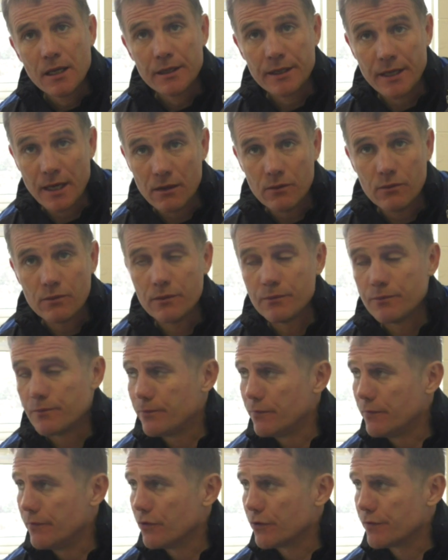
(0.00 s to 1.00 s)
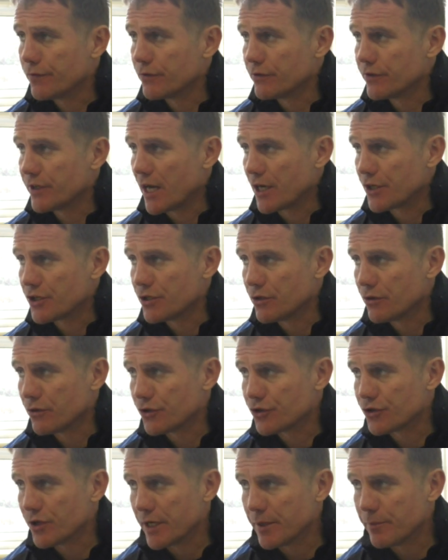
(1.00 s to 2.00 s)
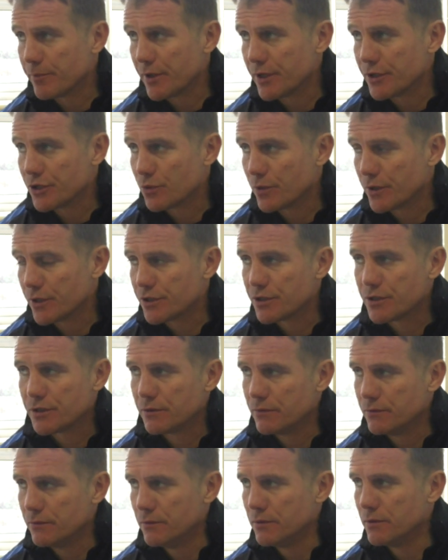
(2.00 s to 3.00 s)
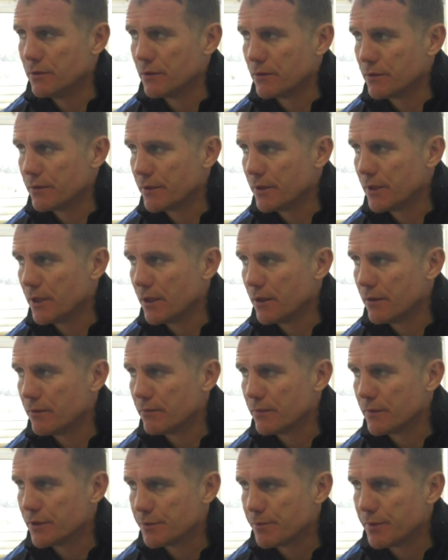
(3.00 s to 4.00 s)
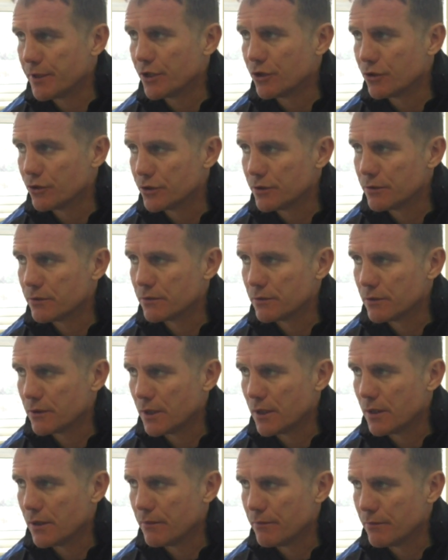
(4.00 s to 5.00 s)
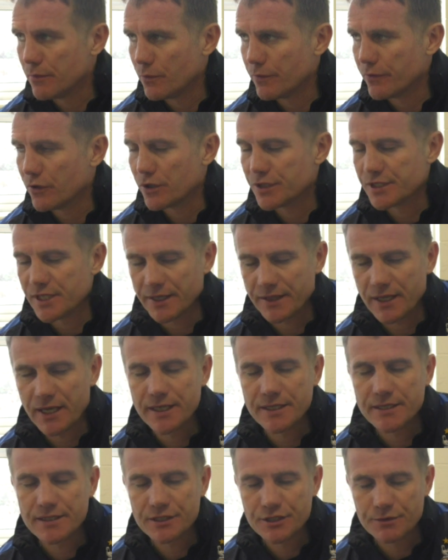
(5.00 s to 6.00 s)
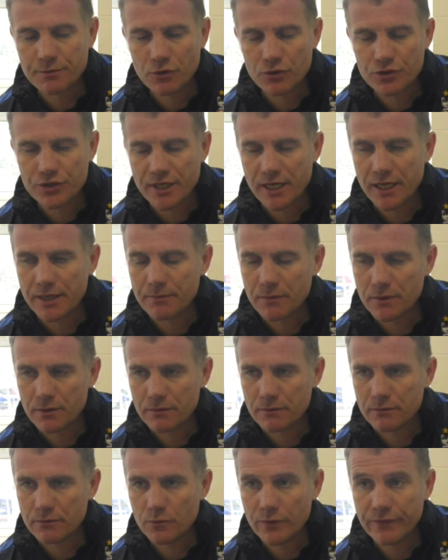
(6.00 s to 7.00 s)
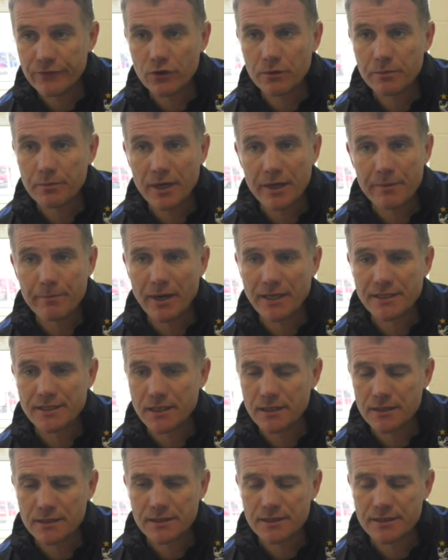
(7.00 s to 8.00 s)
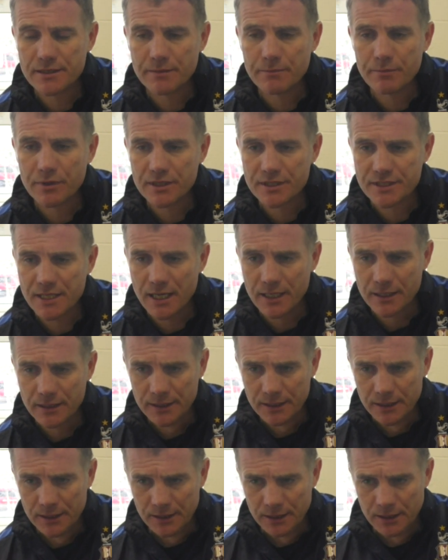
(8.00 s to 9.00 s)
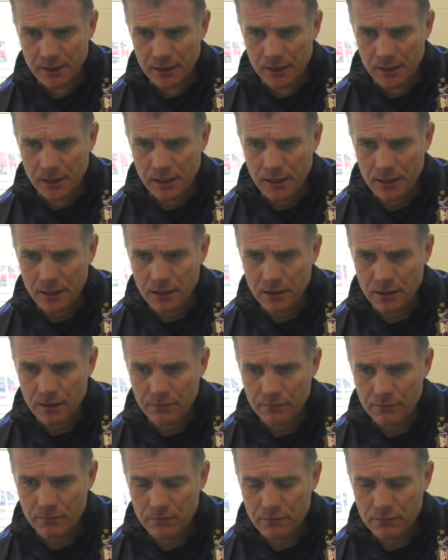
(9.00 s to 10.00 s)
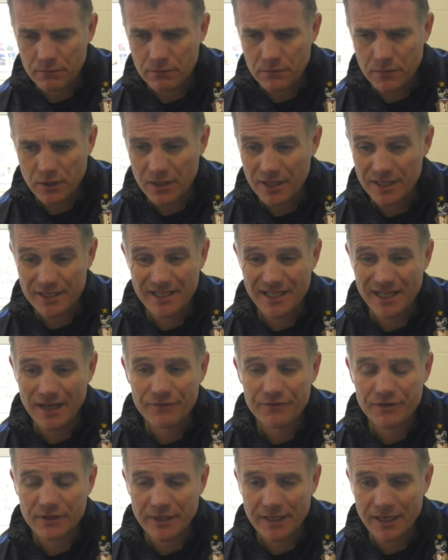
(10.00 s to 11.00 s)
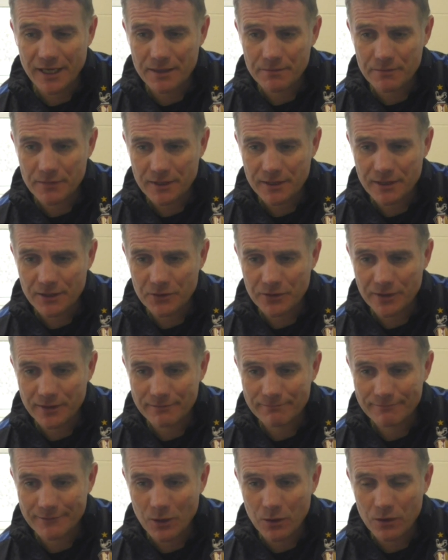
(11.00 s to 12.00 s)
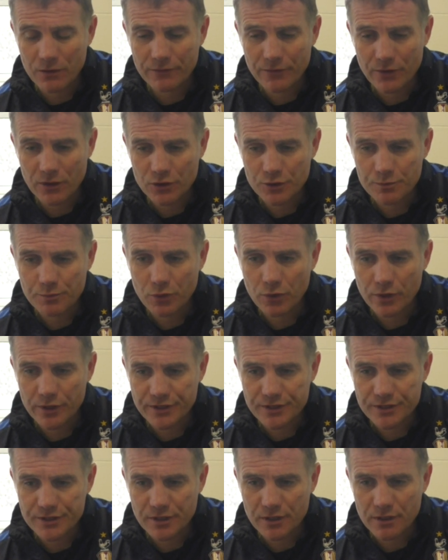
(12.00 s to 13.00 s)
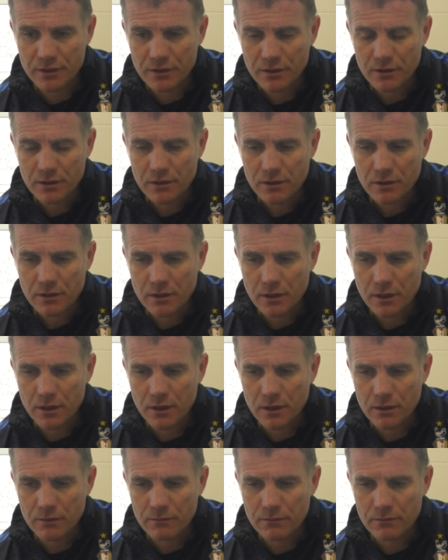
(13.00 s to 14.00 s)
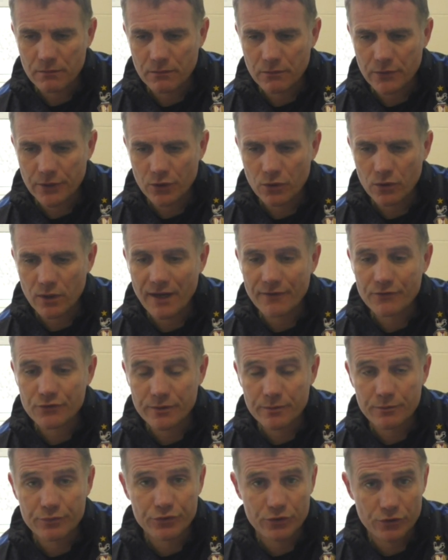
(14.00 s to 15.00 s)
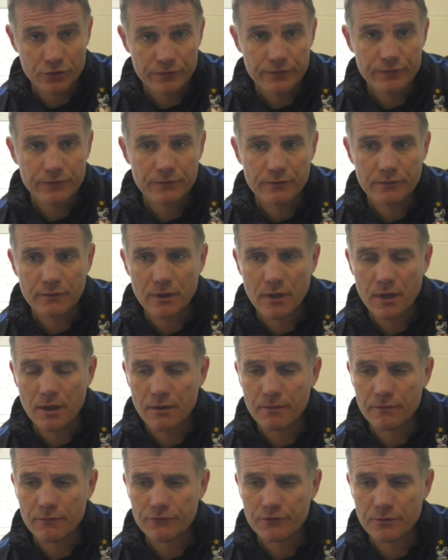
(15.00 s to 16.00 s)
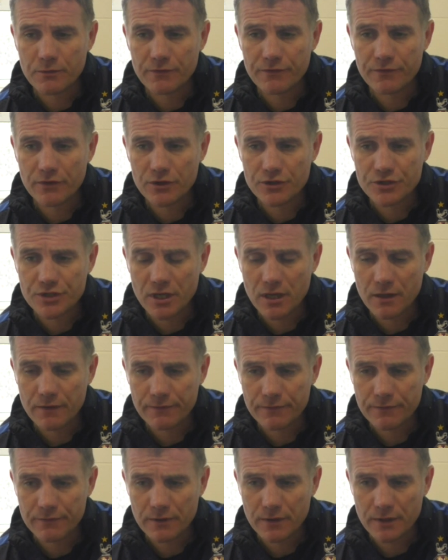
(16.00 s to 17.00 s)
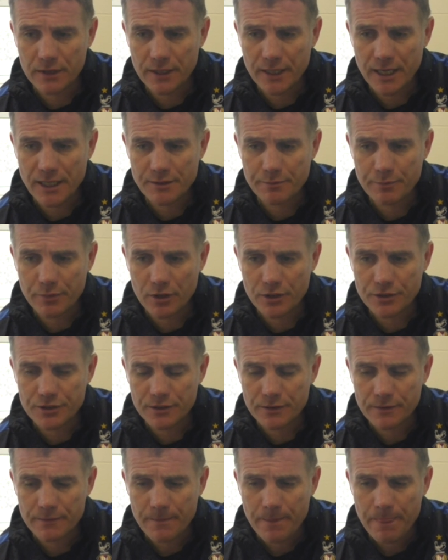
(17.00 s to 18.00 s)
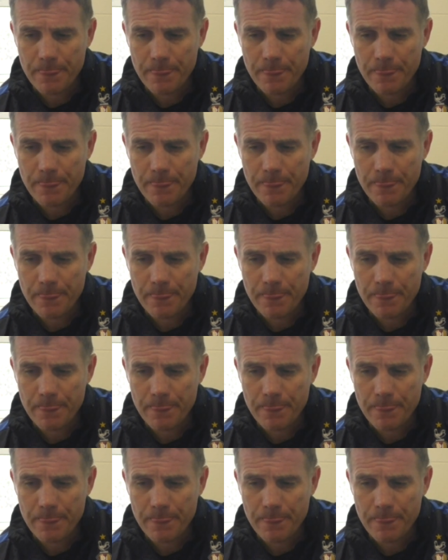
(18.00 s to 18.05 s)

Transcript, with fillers: Yeah, well, we look for a reaction on the training pitch, which um, has been good. Um, but we've got to take that into tomorrow's game, and we've got to play better. It's as simple as that. Um, like I said after the game, I can only go over those points that um, we all have to improve um, from the first half uh, against Burton.